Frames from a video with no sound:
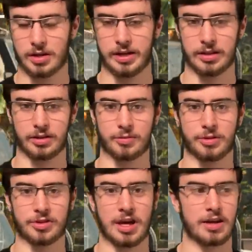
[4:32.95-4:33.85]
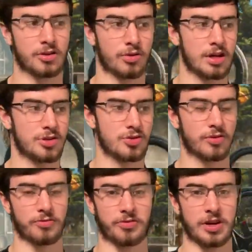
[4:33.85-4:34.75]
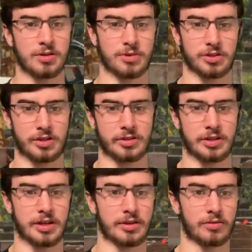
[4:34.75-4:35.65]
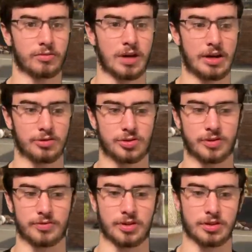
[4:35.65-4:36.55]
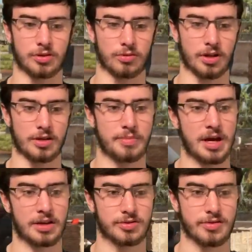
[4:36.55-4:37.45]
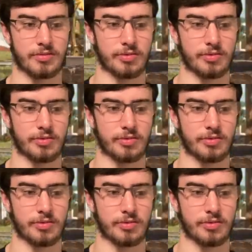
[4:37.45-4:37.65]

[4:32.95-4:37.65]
And then Libertad crates, you can find them along the routes of the Guerrilla Pass, or